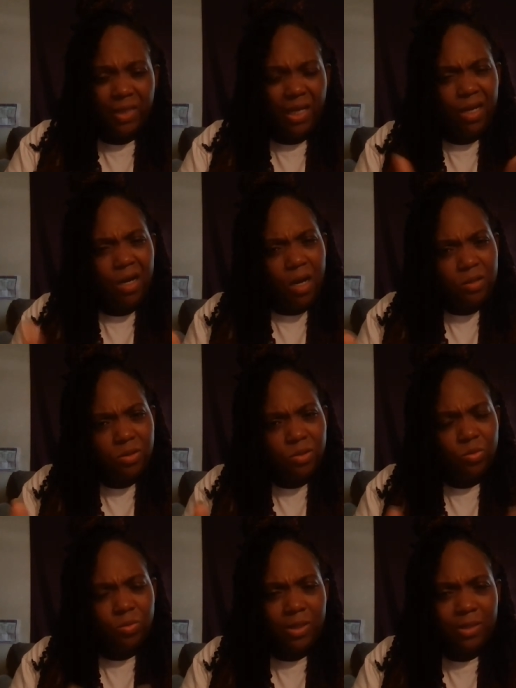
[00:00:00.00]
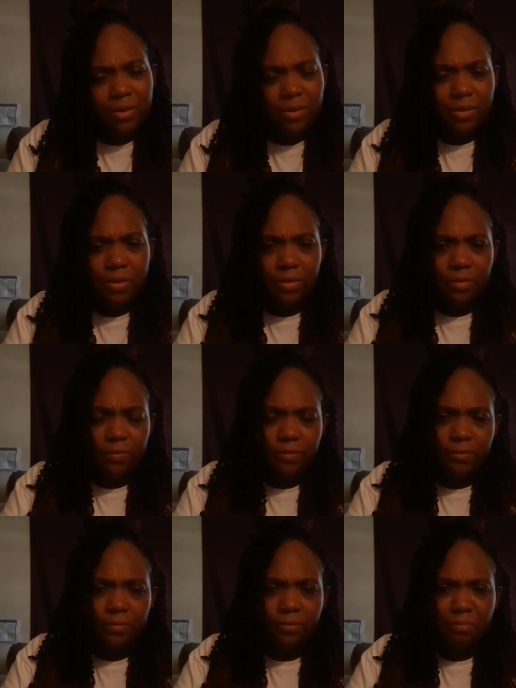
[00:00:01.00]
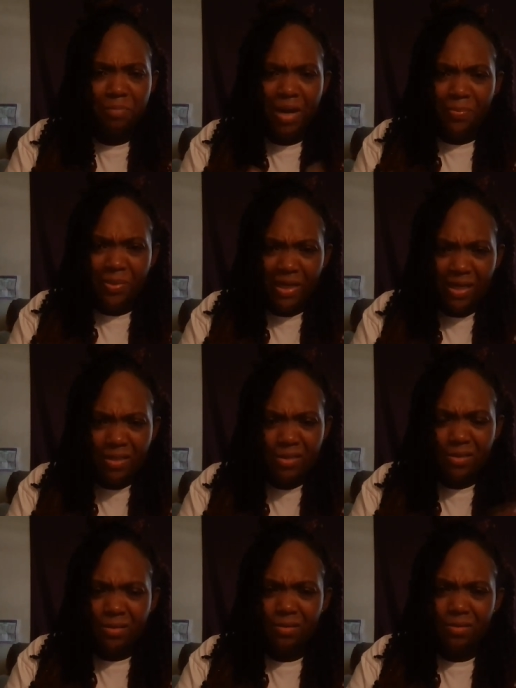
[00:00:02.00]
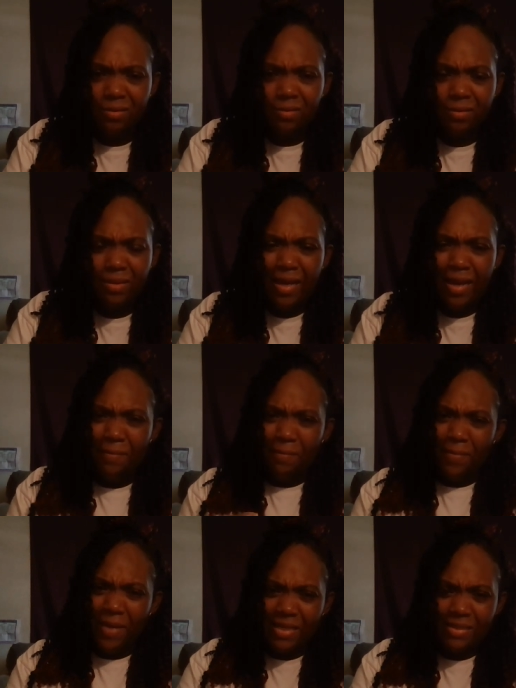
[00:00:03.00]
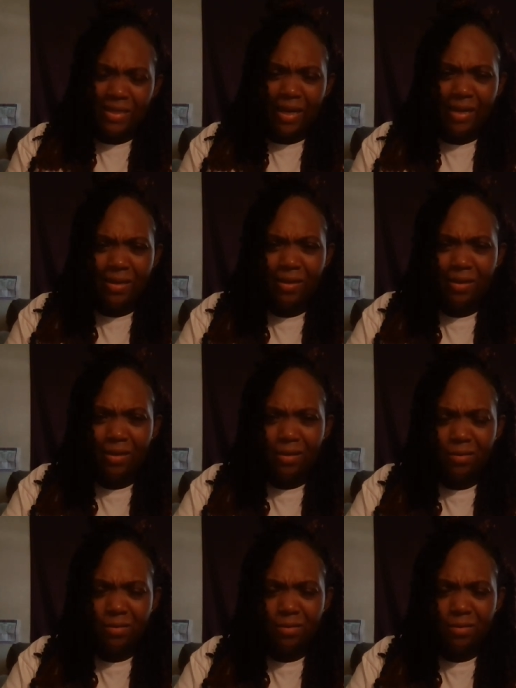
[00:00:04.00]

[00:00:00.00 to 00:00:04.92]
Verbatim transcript: It costs too much. My peace, my sanity,